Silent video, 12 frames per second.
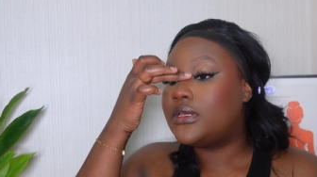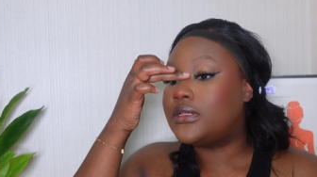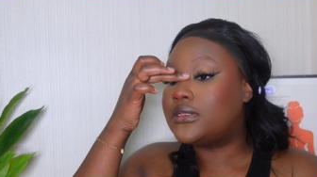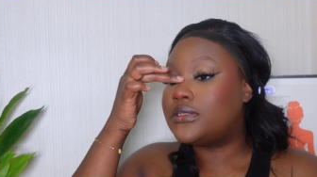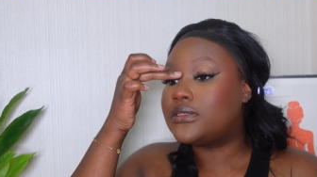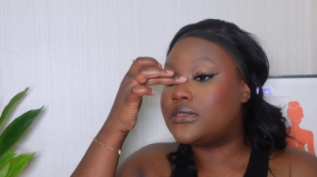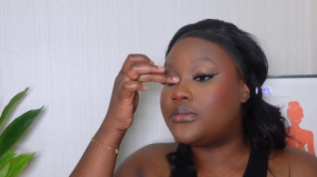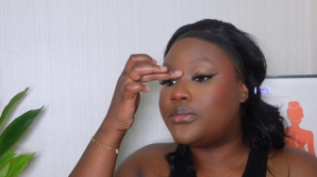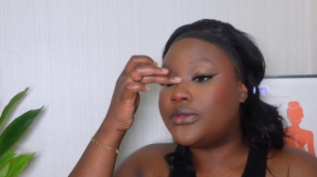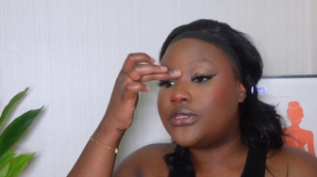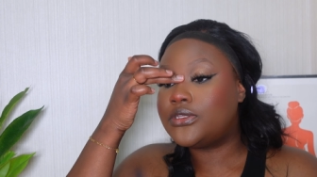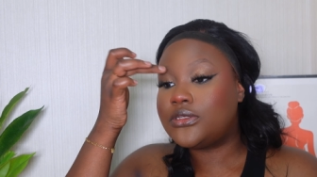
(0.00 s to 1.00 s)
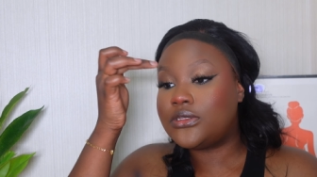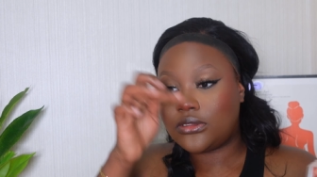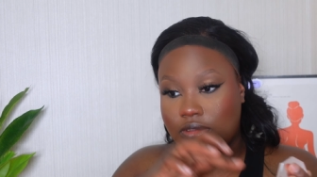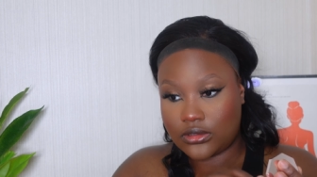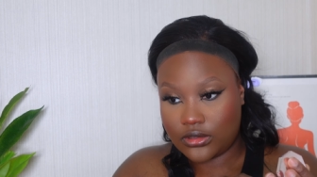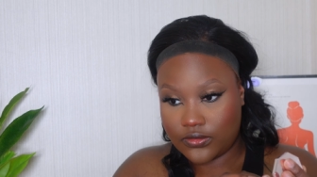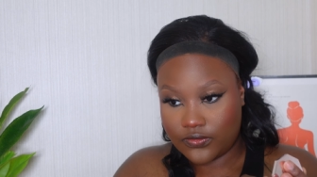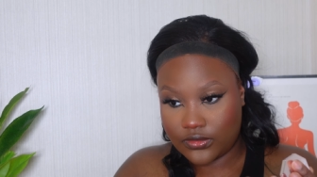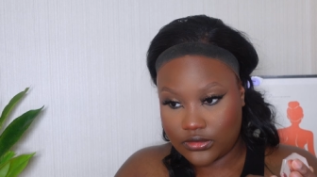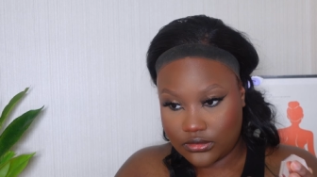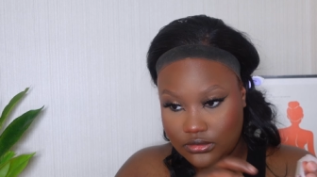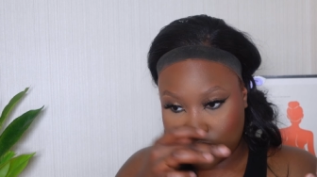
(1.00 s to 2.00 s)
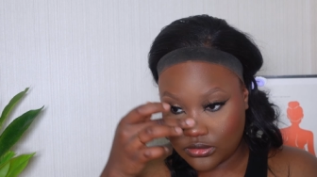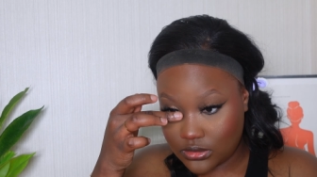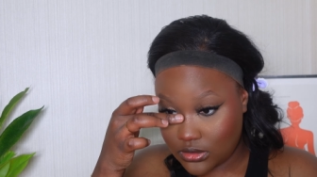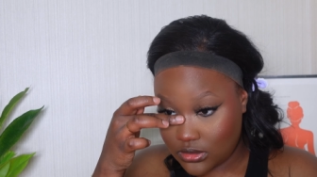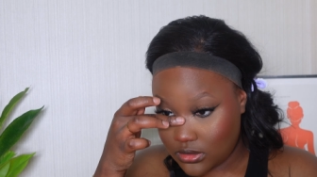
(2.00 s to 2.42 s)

This is the bridge of the nose.